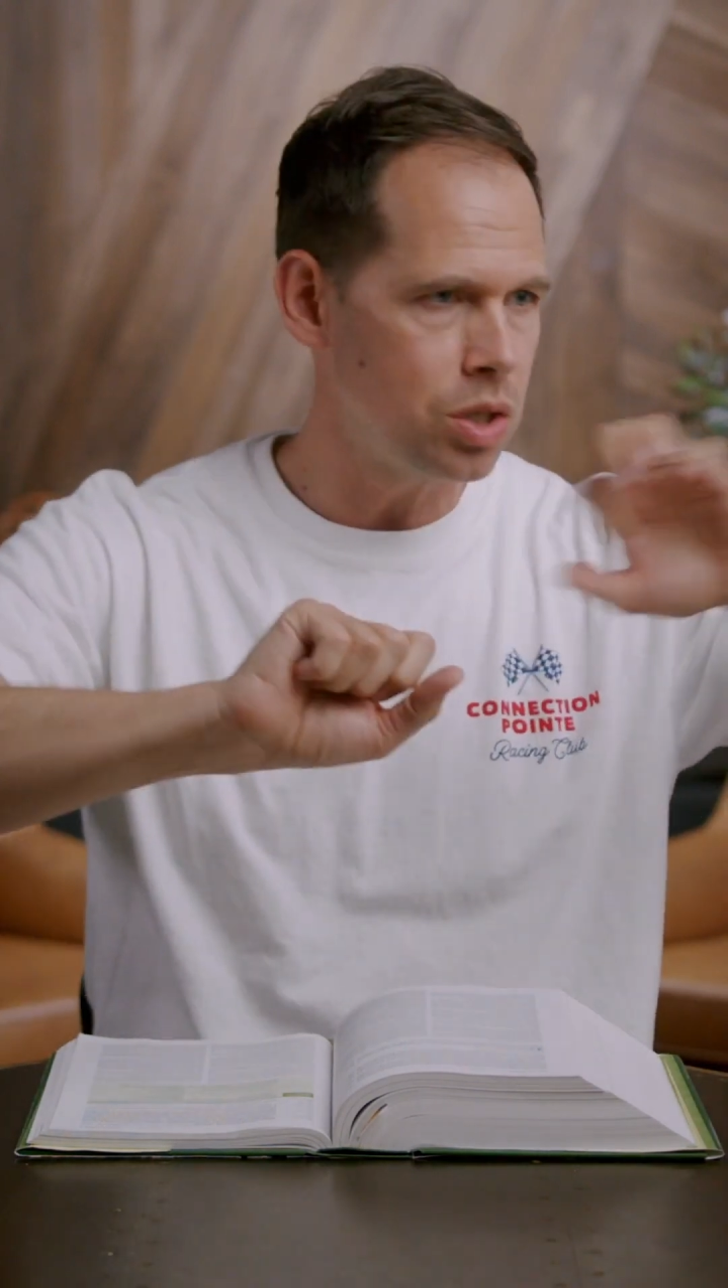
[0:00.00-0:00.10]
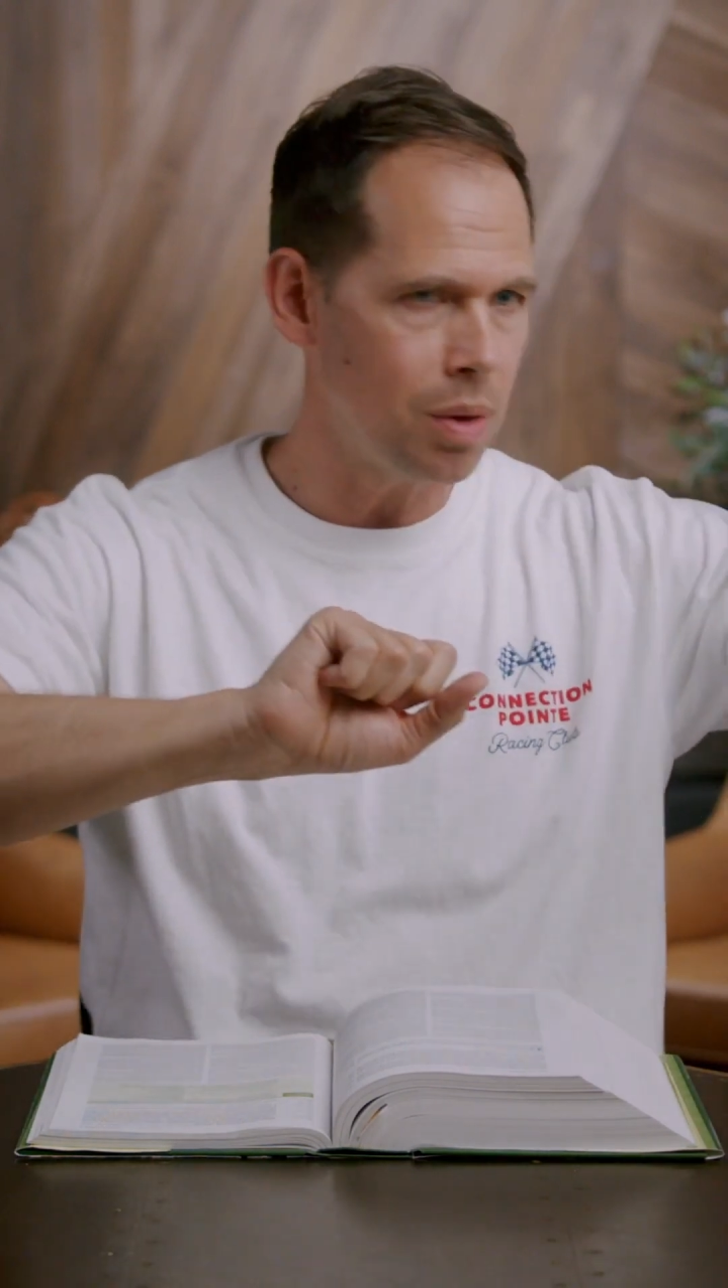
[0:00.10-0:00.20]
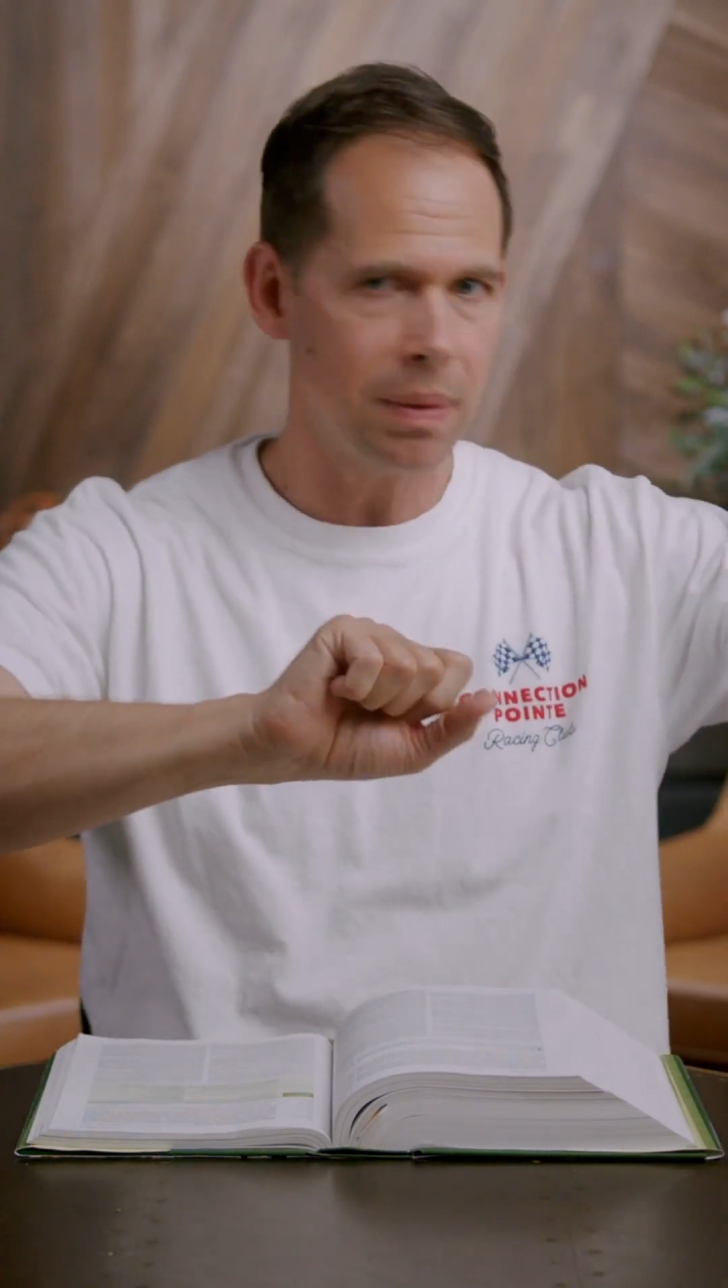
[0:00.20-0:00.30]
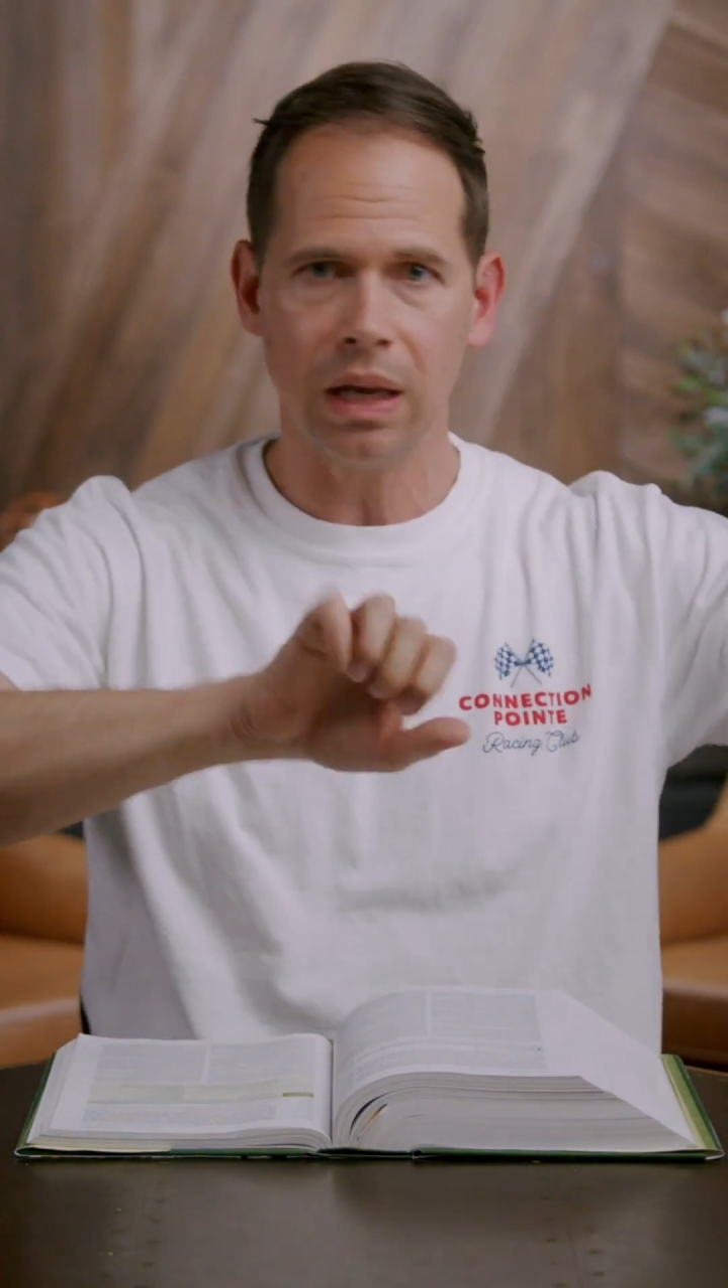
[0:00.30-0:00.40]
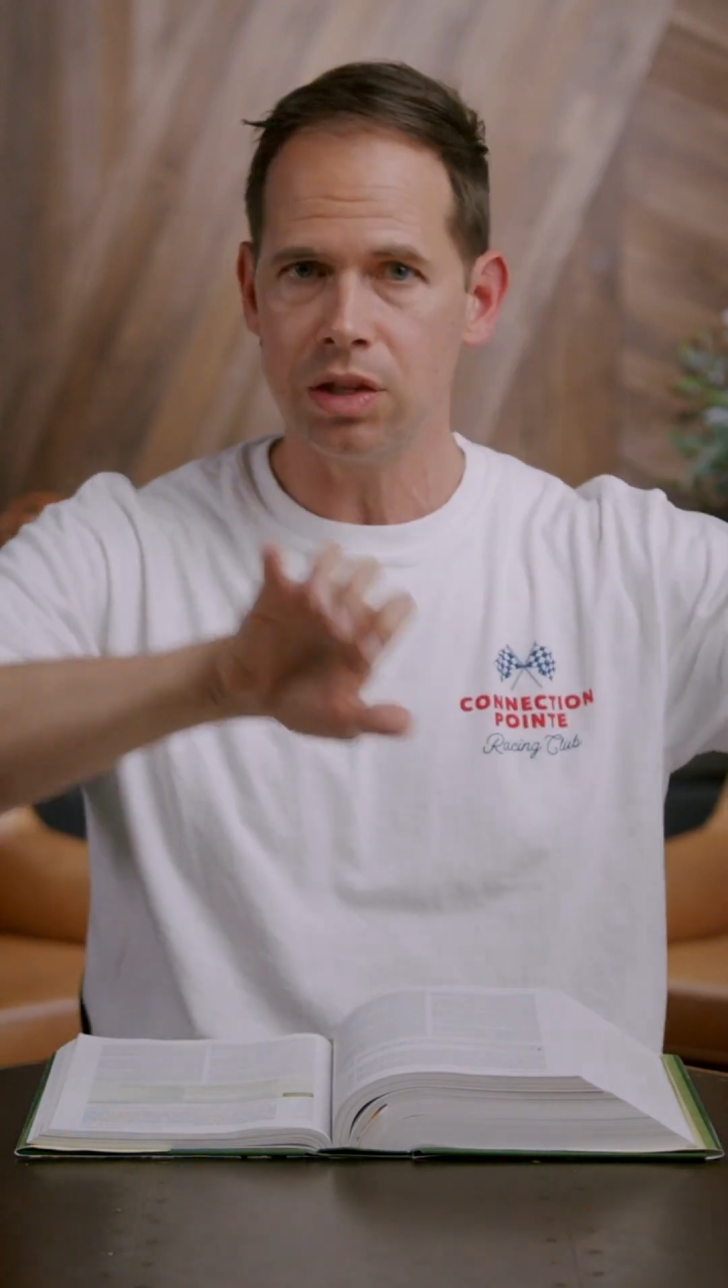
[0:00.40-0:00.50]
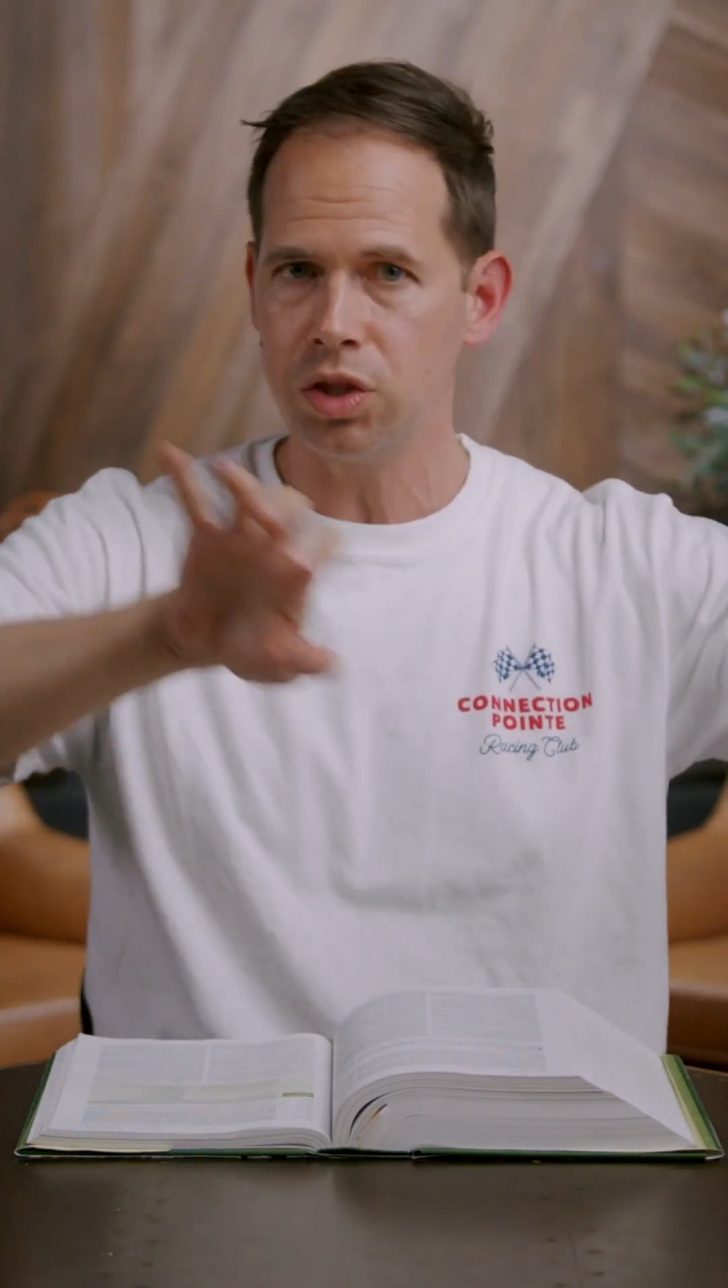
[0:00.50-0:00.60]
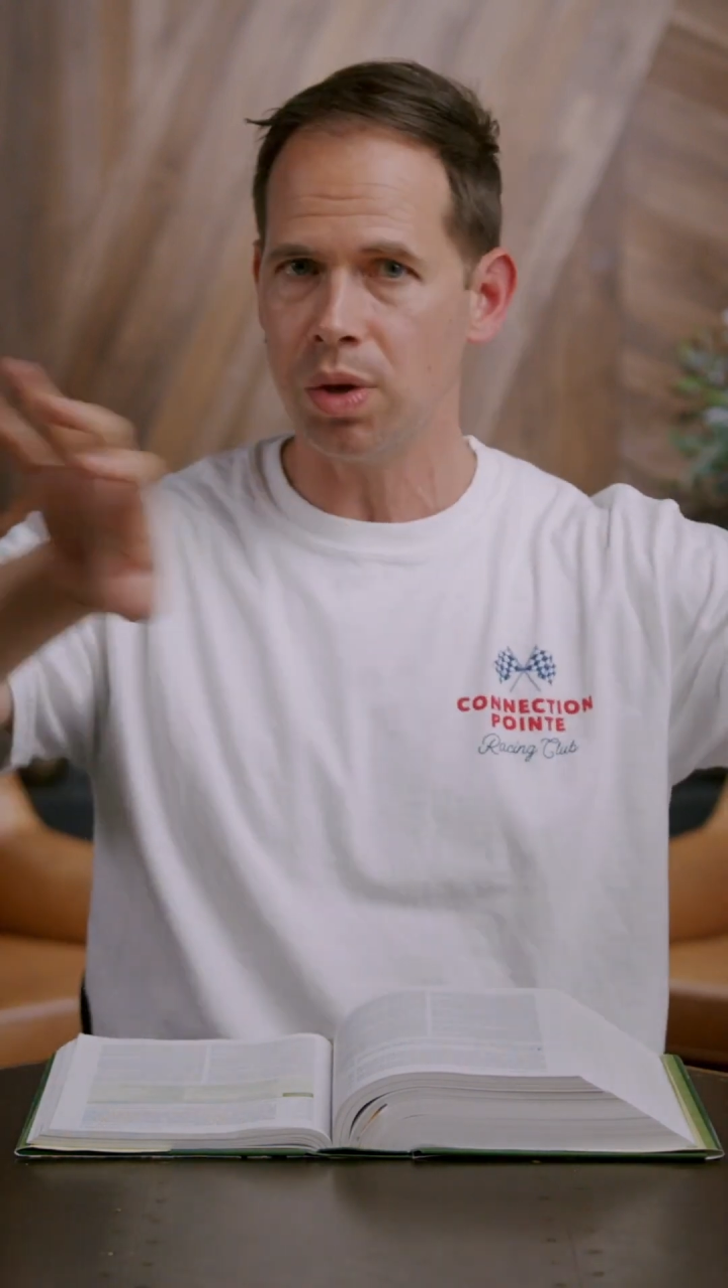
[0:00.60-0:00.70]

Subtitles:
I'm against you,